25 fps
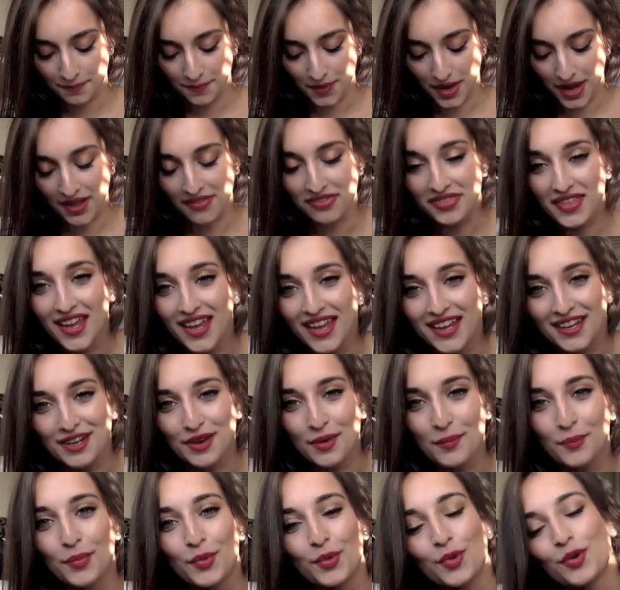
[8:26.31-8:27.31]
I then
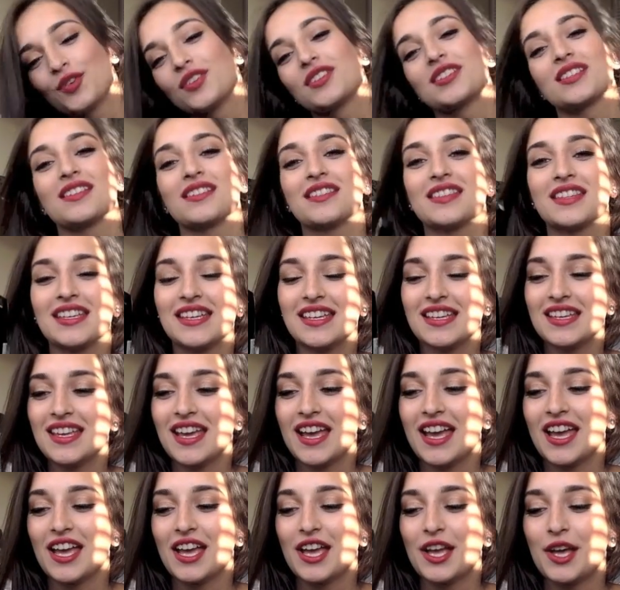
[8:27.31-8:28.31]
bought the
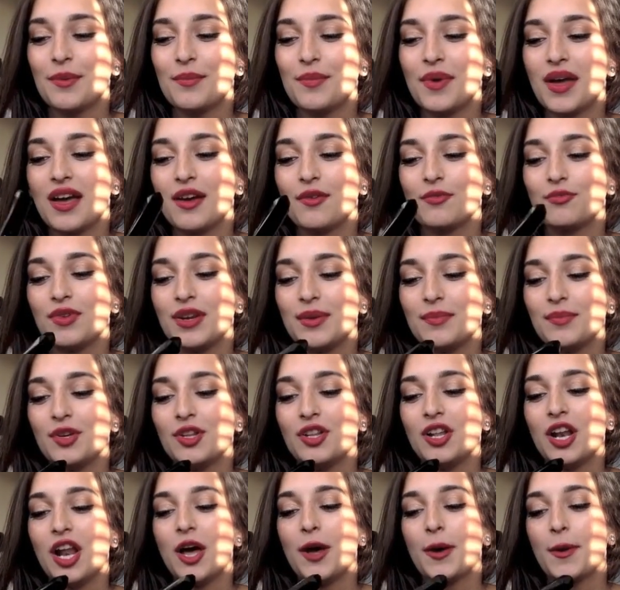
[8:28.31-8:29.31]

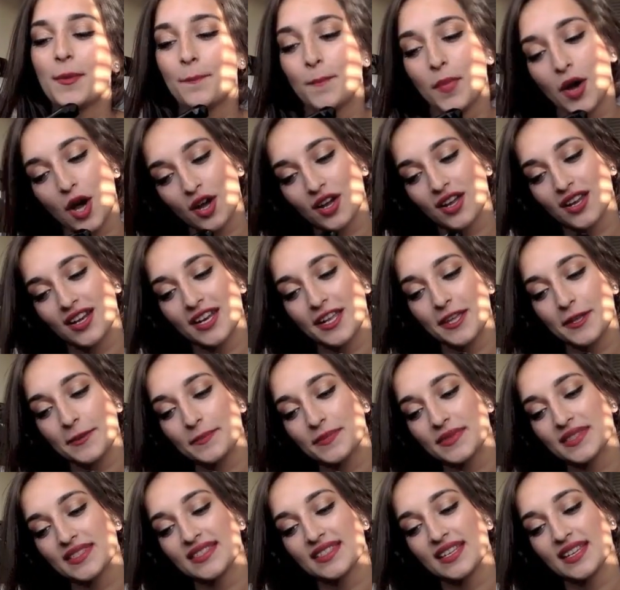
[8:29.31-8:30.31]
Rimmel Apocalips
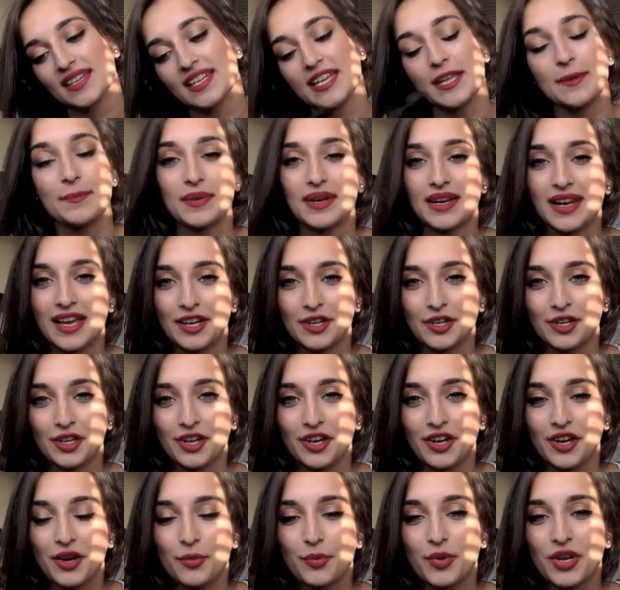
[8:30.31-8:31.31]
lip
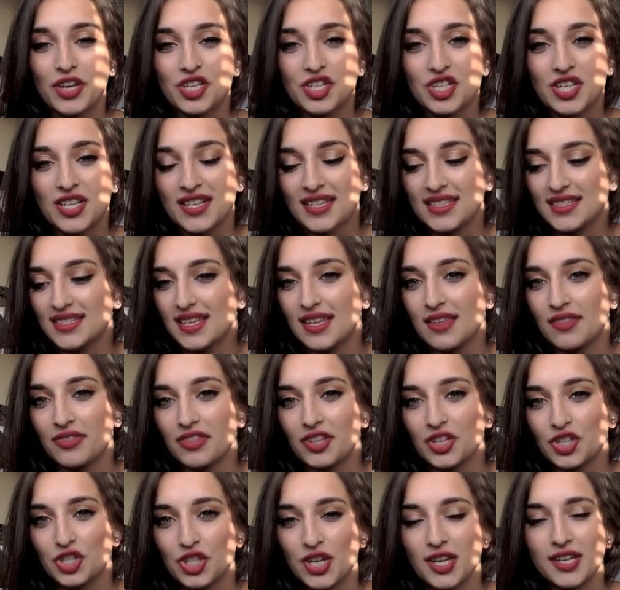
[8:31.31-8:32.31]
lacquer, which is in the
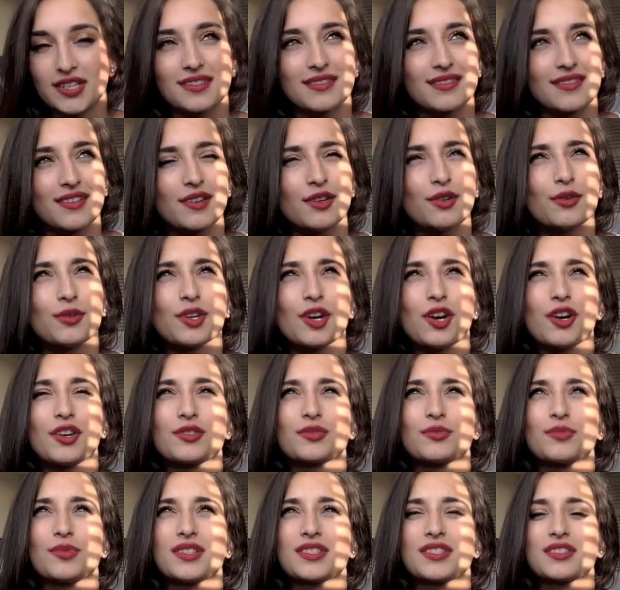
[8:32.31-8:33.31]
shade, oh god,
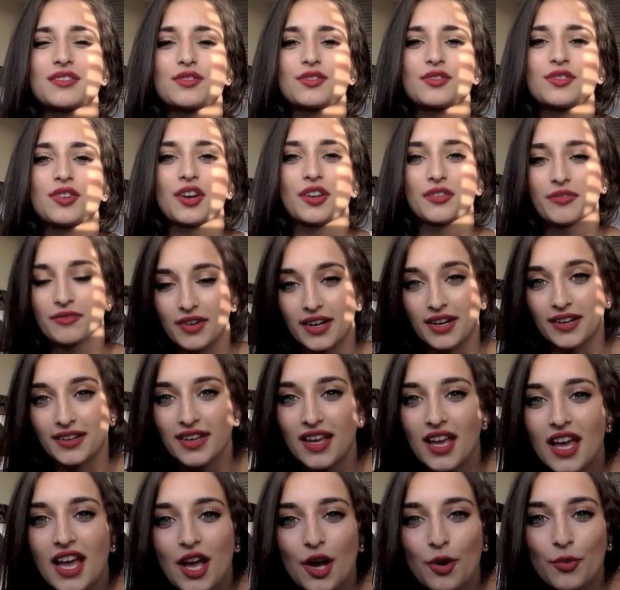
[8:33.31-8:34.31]
where's the sun gone, right,
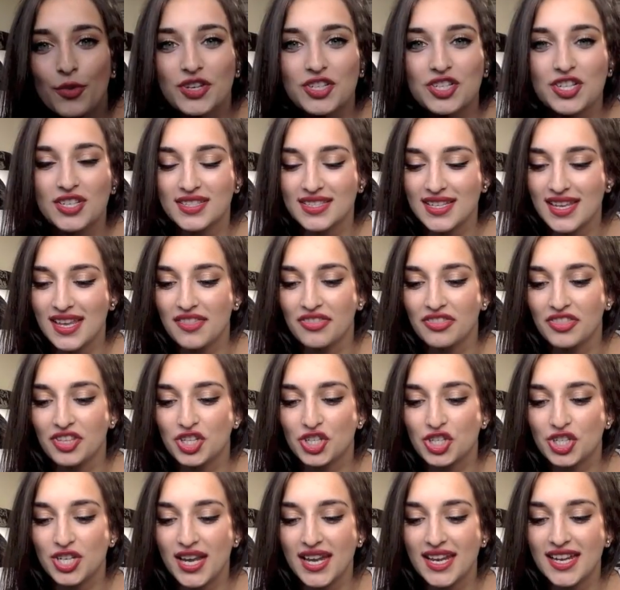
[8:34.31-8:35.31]
which is in the
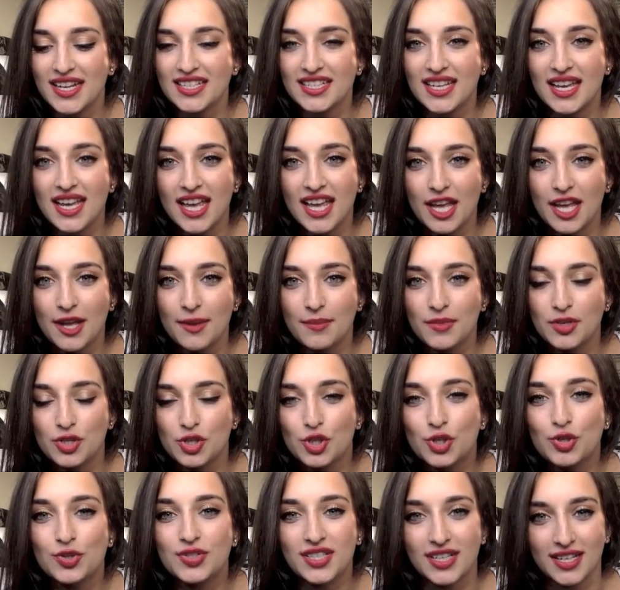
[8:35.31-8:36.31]
shade
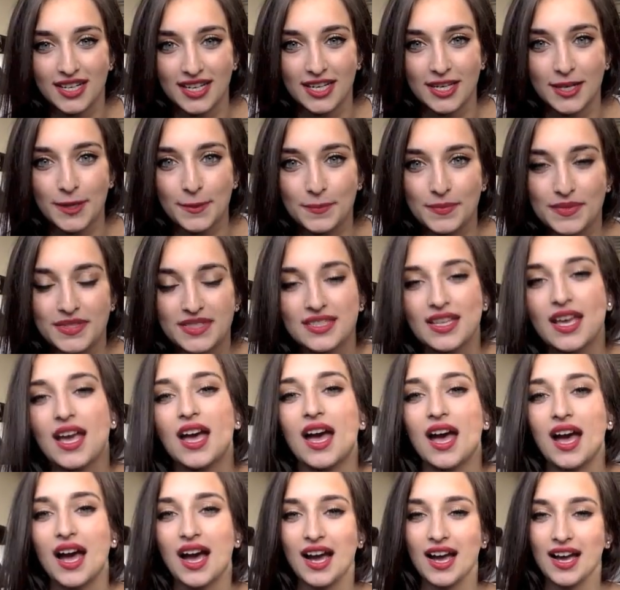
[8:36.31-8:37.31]
Nude Eclipse,
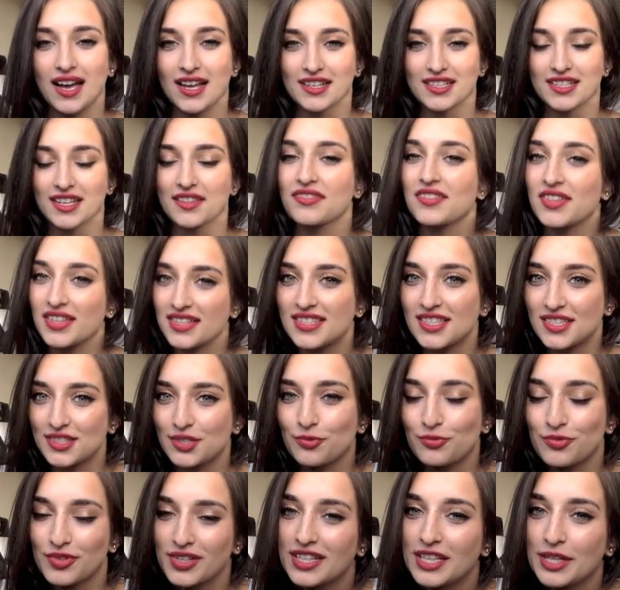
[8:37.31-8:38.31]
and this is a
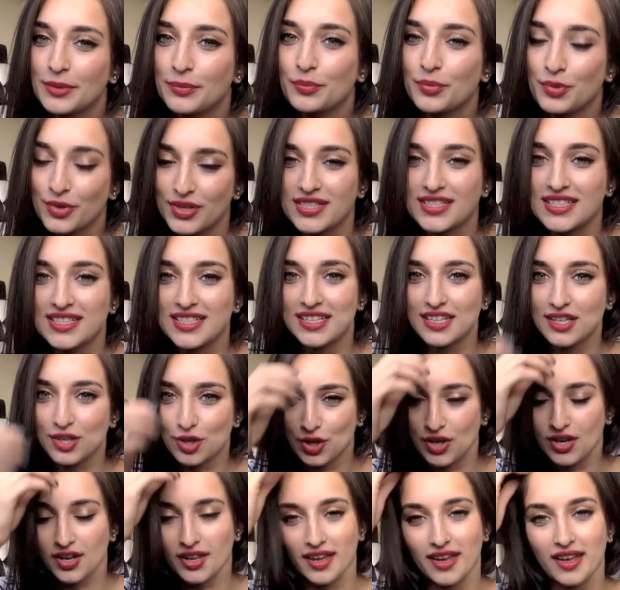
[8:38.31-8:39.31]
really pretty
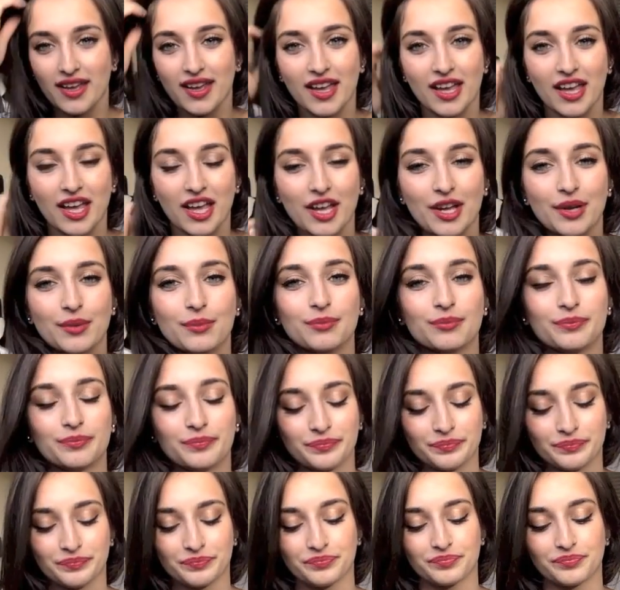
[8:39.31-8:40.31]
colour.
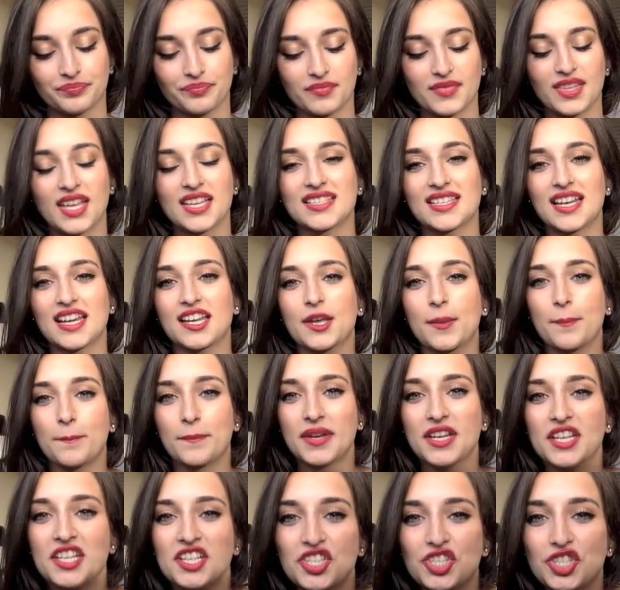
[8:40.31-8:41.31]
It's like a
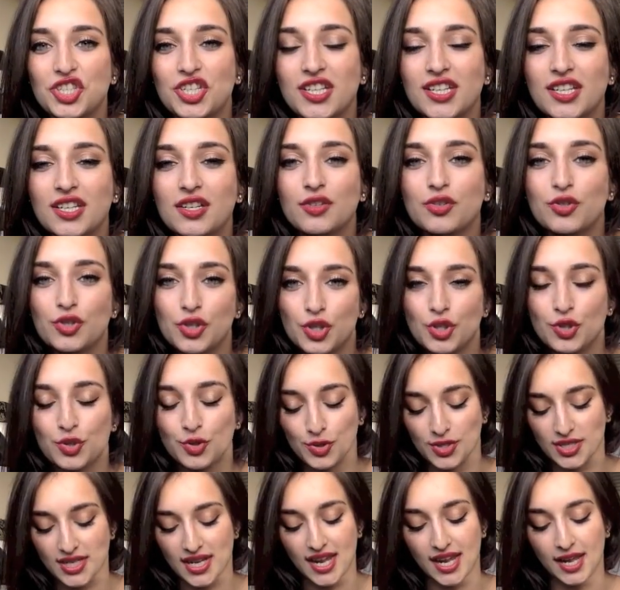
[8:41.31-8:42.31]
peachy
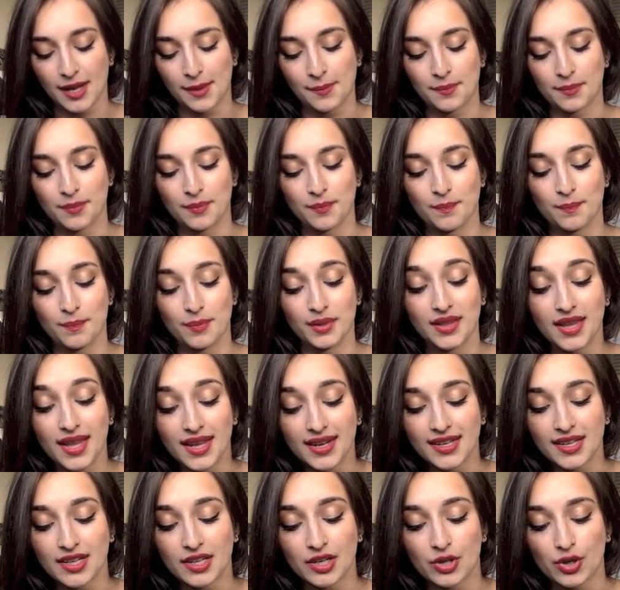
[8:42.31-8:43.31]
nude. I'm
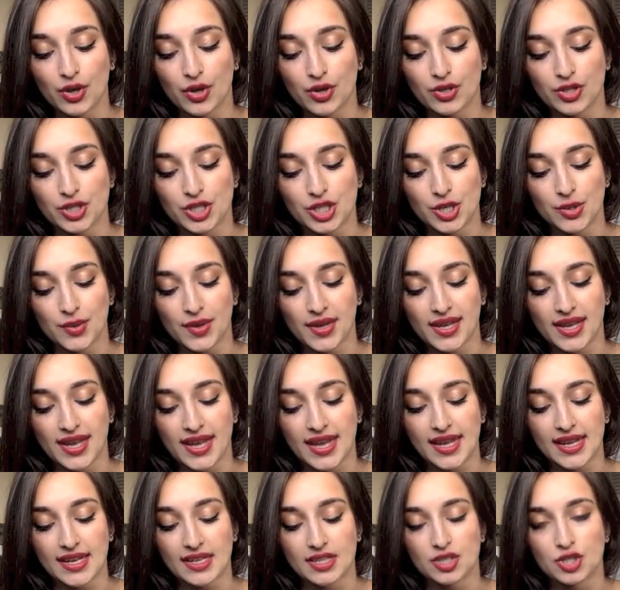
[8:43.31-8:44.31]
planning on doing
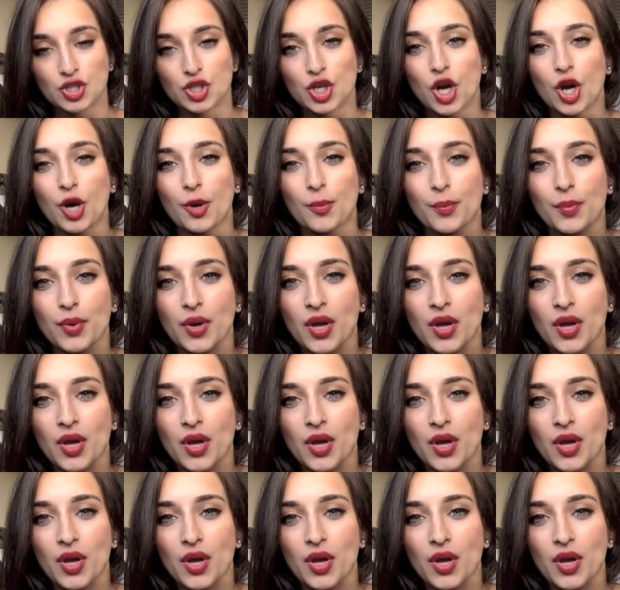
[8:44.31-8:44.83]
a top